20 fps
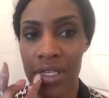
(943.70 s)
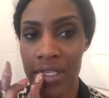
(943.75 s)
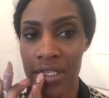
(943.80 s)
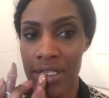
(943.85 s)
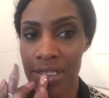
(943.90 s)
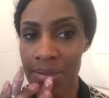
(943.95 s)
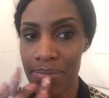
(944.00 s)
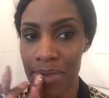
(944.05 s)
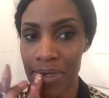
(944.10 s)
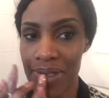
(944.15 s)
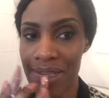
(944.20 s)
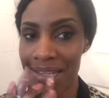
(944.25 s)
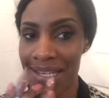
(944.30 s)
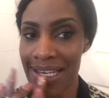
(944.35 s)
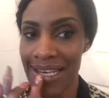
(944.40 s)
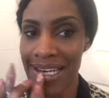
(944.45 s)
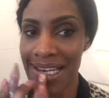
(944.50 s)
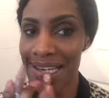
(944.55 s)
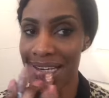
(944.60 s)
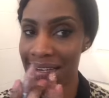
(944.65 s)
smooth
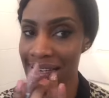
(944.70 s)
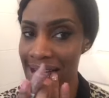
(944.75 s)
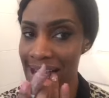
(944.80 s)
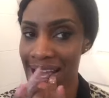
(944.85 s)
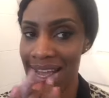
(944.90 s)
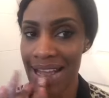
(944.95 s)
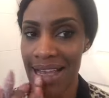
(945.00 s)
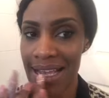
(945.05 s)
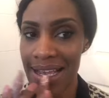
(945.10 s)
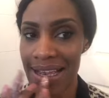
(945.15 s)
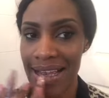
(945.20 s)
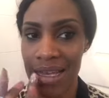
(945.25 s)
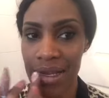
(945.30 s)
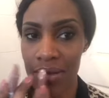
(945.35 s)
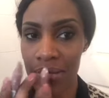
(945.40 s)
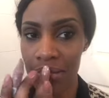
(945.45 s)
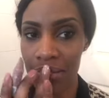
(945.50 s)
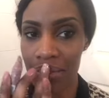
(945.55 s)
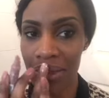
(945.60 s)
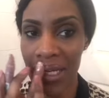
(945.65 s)
that out,
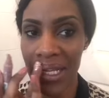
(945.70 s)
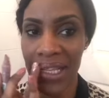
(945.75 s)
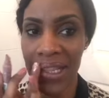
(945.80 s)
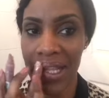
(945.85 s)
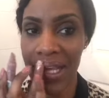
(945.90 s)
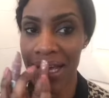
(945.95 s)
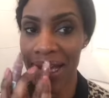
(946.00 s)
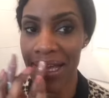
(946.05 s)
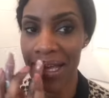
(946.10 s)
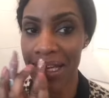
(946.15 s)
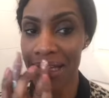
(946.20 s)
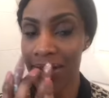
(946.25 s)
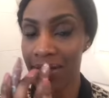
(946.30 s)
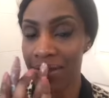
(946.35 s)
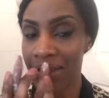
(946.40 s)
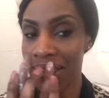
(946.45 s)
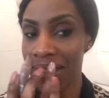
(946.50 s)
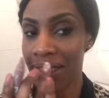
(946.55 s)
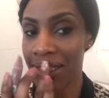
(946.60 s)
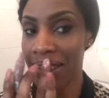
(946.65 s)
blend that out,
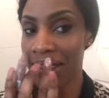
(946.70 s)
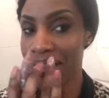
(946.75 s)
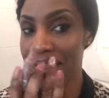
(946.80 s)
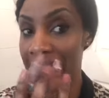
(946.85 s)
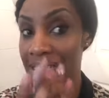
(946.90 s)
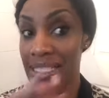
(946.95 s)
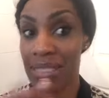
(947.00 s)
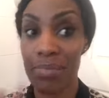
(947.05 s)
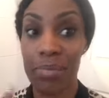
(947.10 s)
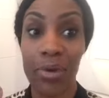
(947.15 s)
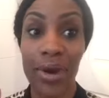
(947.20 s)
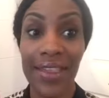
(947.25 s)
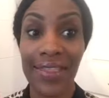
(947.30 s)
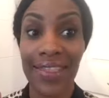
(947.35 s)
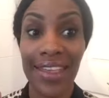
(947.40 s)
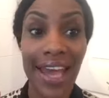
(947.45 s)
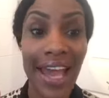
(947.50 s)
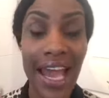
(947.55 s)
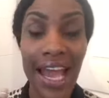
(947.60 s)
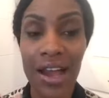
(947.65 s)
spread
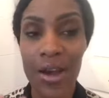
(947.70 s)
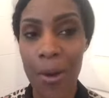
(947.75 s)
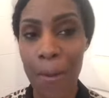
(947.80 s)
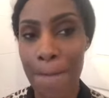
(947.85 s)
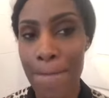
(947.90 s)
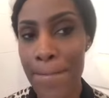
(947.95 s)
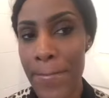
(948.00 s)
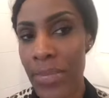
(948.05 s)
that out.